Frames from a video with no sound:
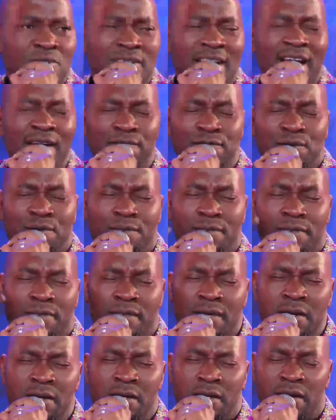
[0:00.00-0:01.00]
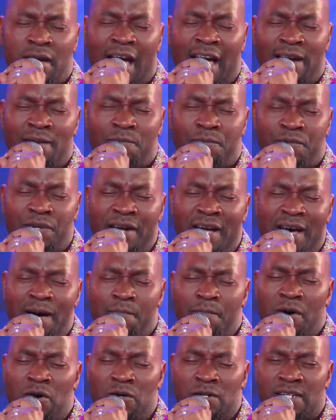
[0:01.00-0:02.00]
have to think and pray
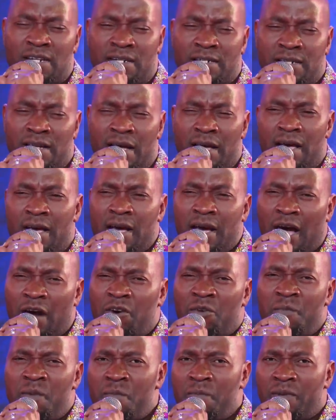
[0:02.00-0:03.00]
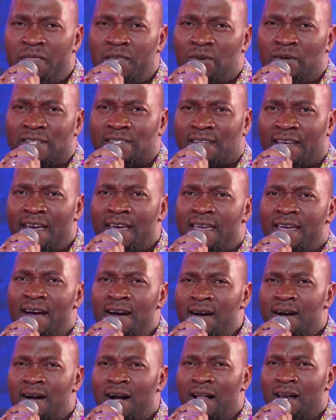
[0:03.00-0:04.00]
about it. I remember there was a
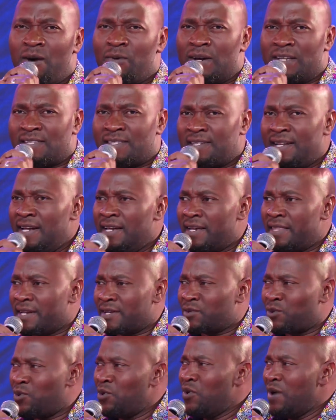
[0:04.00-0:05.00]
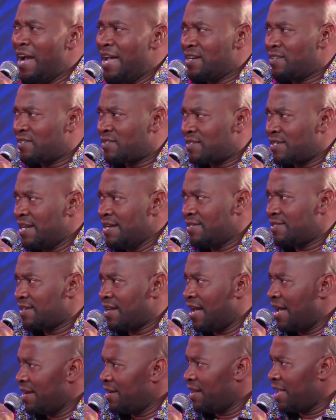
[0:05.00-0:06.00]
young girl, I was telling her that go and start
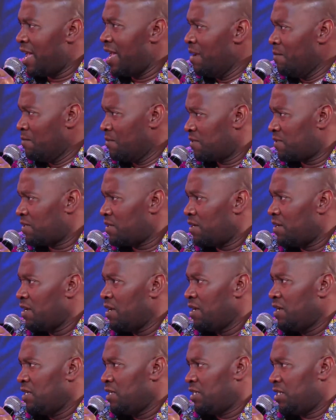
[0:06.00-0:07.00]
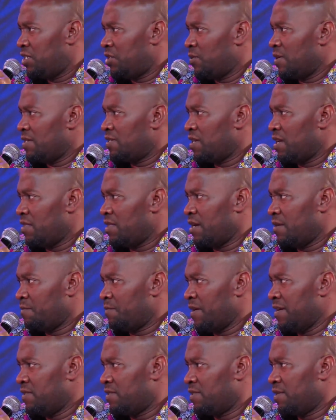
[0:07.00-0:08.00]
an MC. She was saying that,
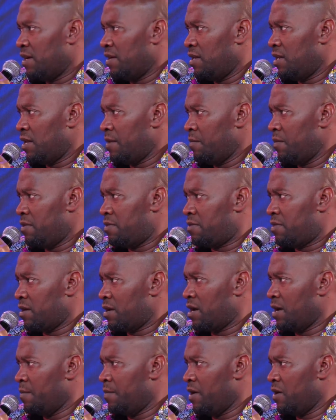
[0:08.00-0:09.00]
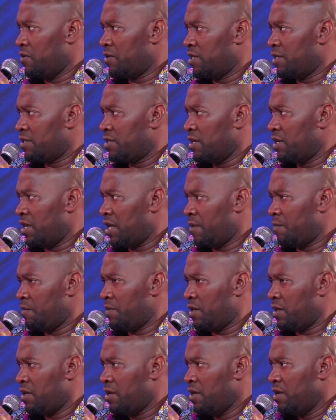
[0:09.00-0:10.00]
Pastor, let me think about it. Let
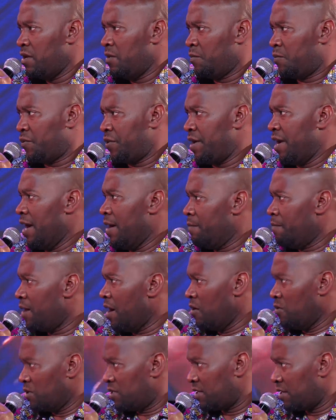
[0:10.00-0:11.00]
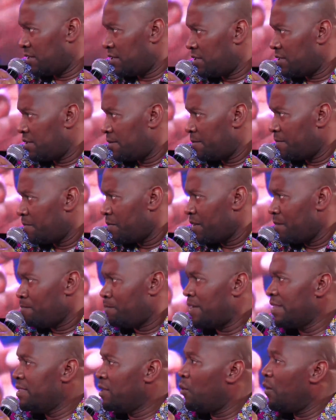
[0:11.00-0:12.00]
me pray about it.
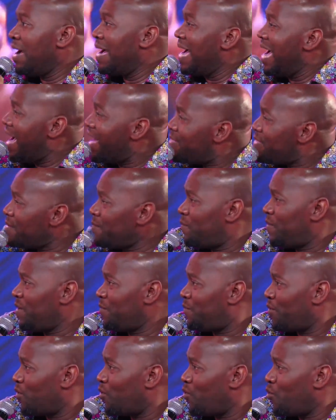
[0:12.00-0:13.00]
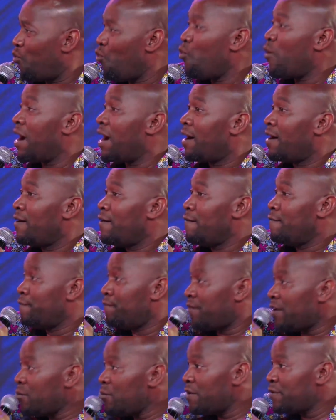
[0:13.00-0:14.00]
But there were other people who were
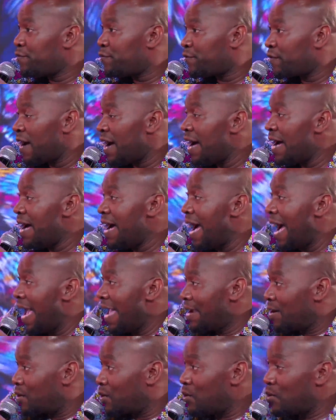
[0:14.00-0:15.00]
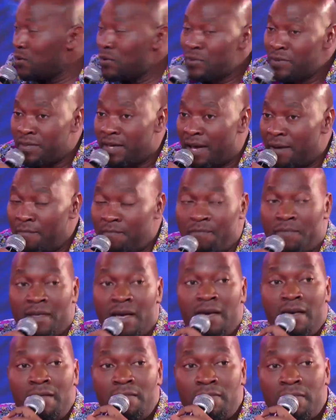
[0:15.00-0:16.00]
very far. I called them.
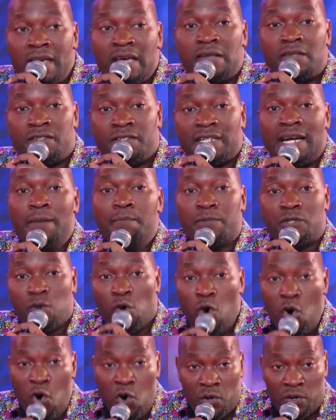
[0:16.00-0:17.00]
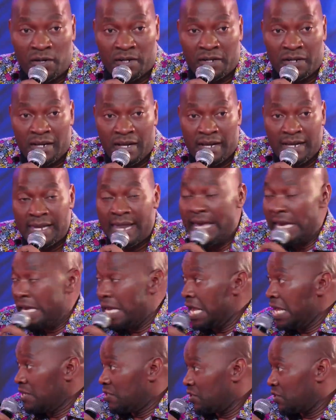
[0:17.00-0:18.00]
They jumped on.
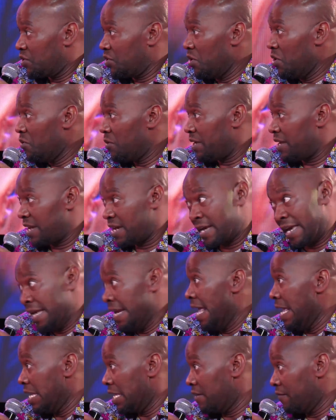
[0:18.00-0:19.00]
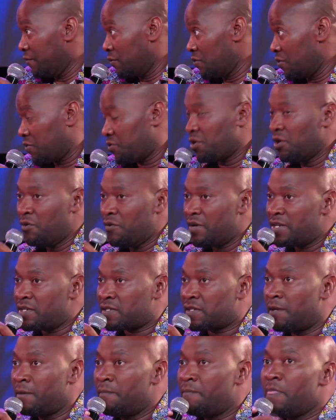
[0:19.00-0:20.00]
Like a story. Can I give two
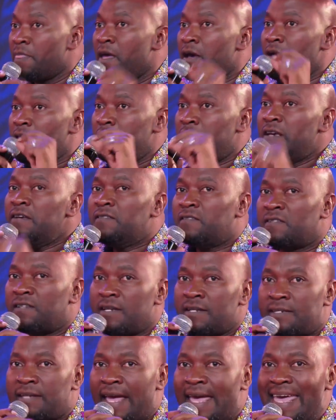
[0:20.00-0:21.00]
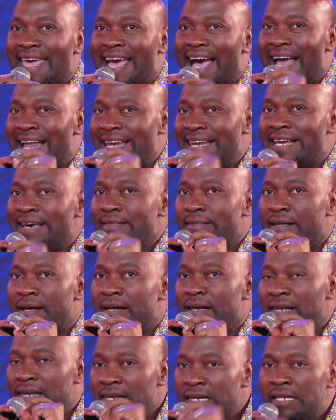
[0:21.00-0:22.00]
stories? Yesterday,
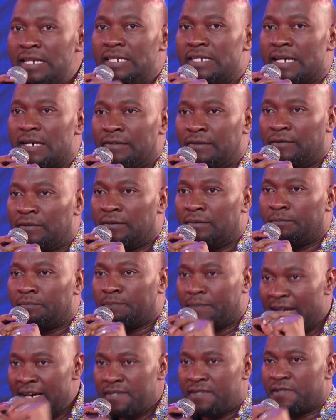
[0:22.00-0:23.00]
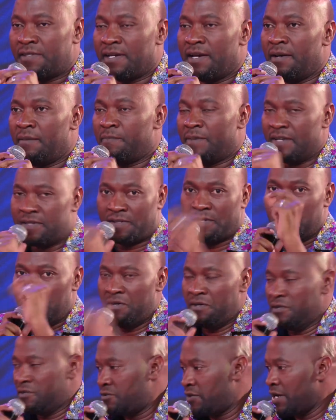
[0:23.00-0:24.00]
another leader, Pastor
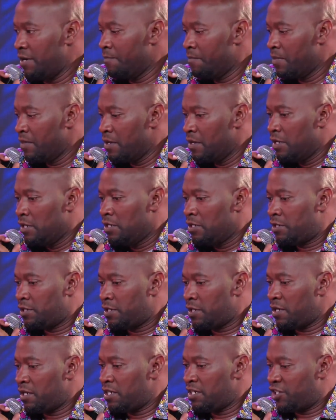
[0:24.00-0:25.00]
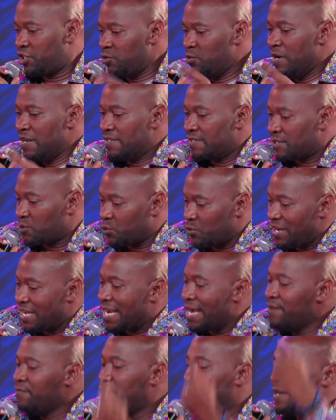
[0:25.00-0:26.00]
Audrey, she was
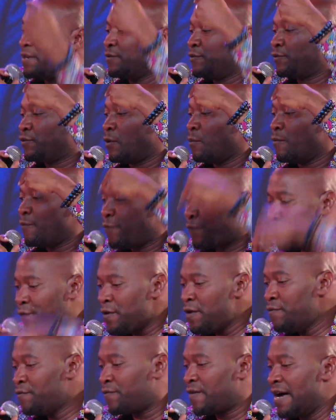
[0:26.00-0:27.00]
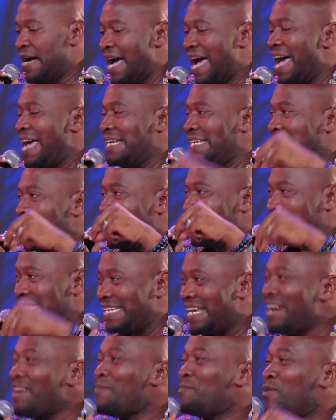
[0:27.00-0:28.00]
recovering from fever and a
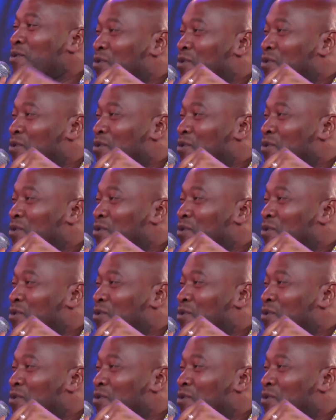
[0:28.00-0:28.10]
terrible